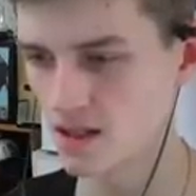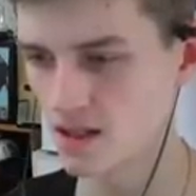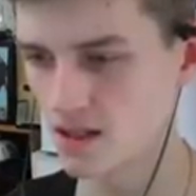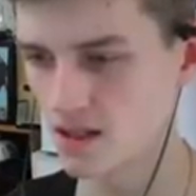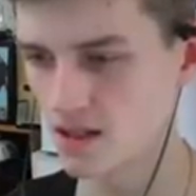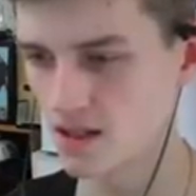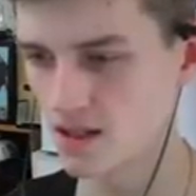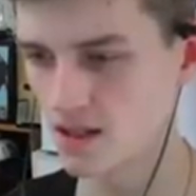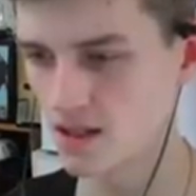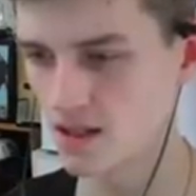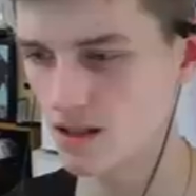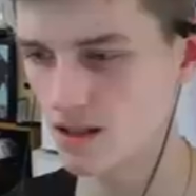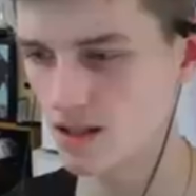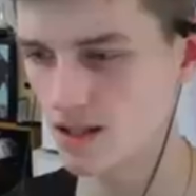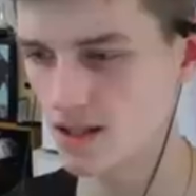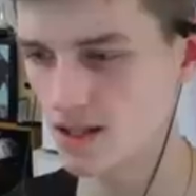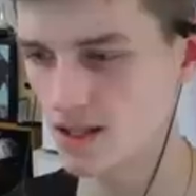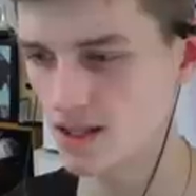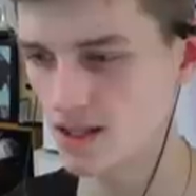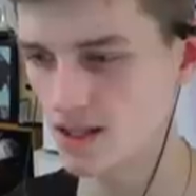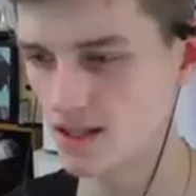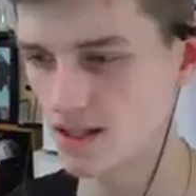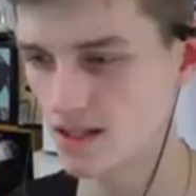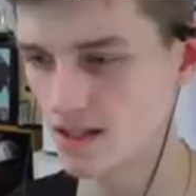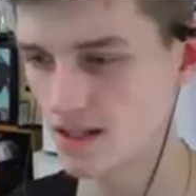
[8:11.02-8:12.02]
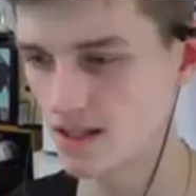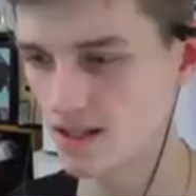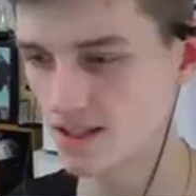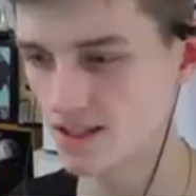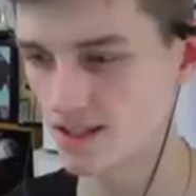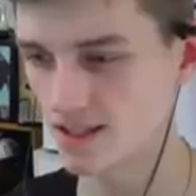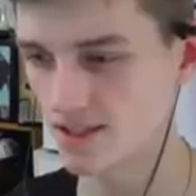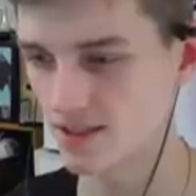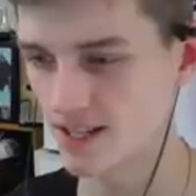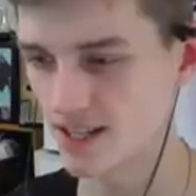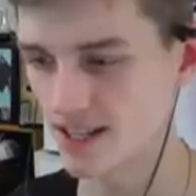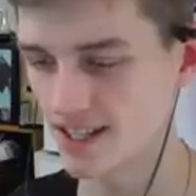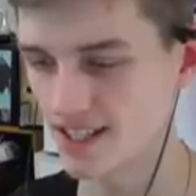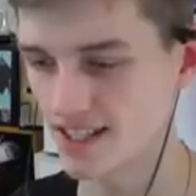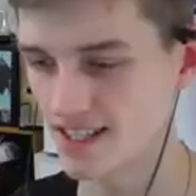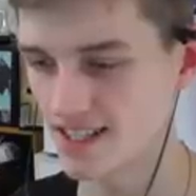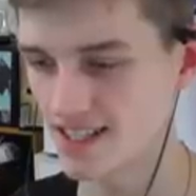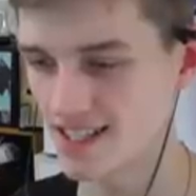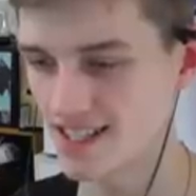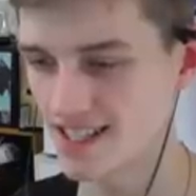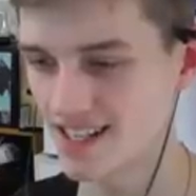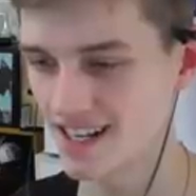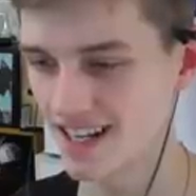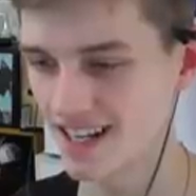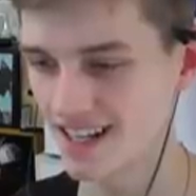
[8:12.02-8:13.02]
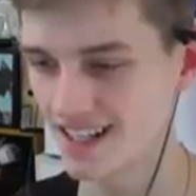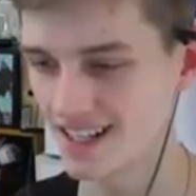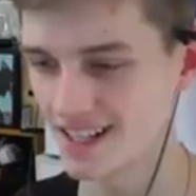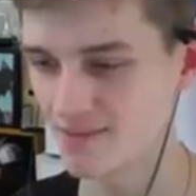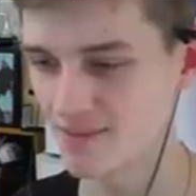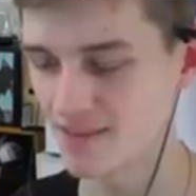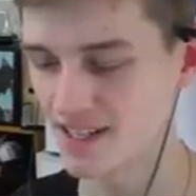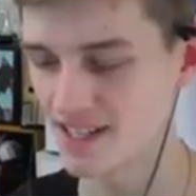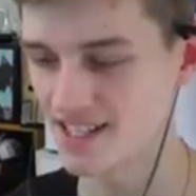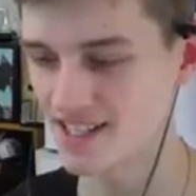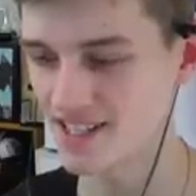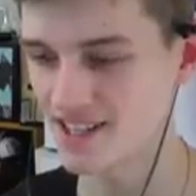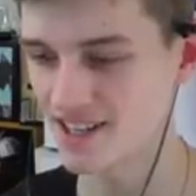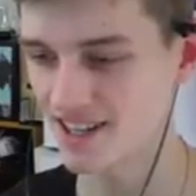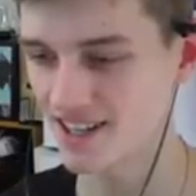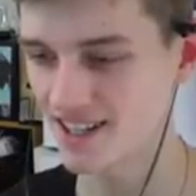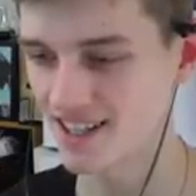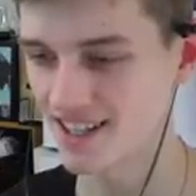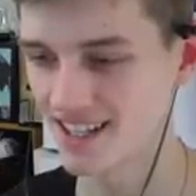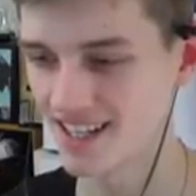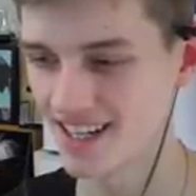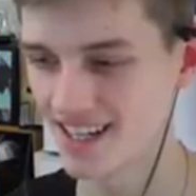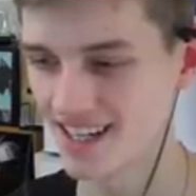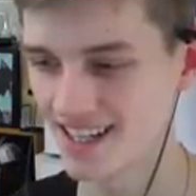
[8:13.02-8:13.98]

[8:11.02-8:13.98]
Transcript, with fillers: Uh, oh no, I hate this. I hate this being stuck.